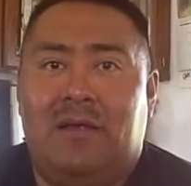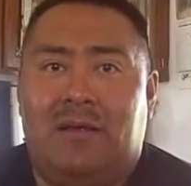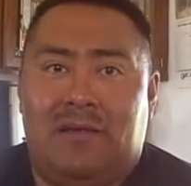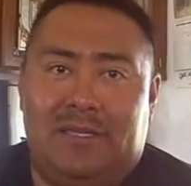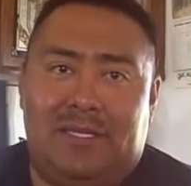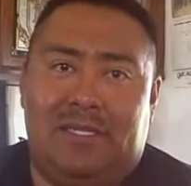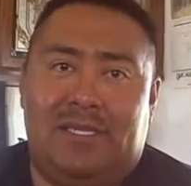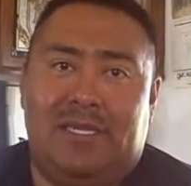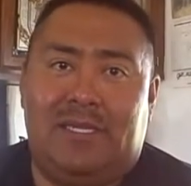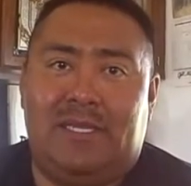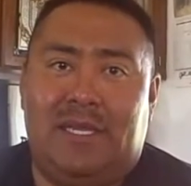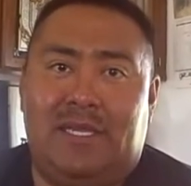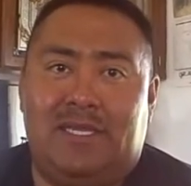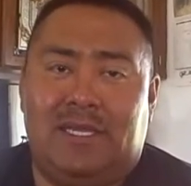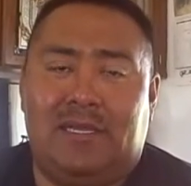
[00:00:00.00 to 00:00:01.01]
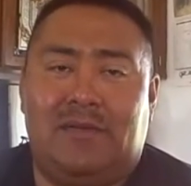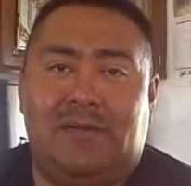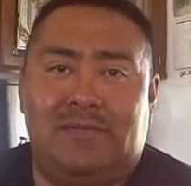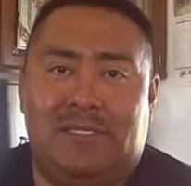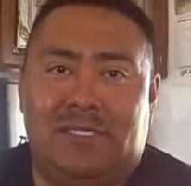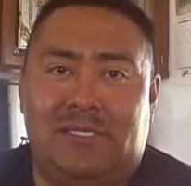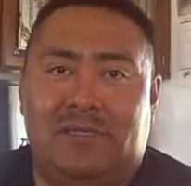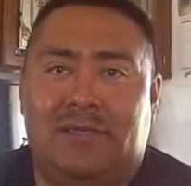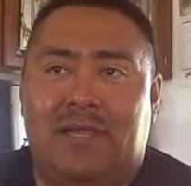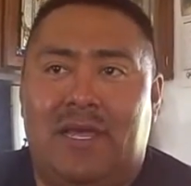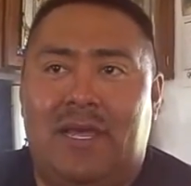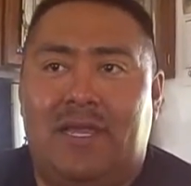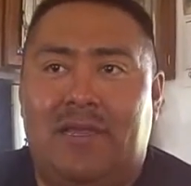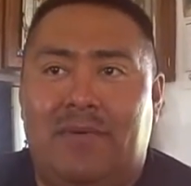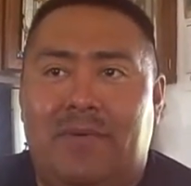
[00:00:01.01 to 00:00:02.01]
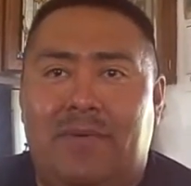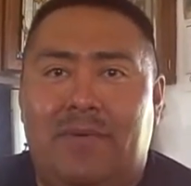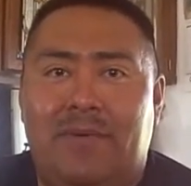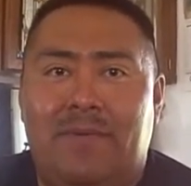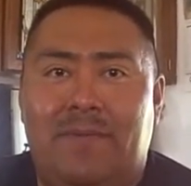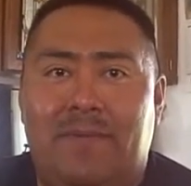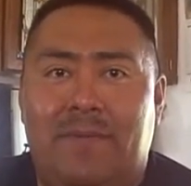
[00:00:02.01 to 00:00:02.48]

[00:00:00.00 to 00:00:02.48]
all the detail that goes into the animal.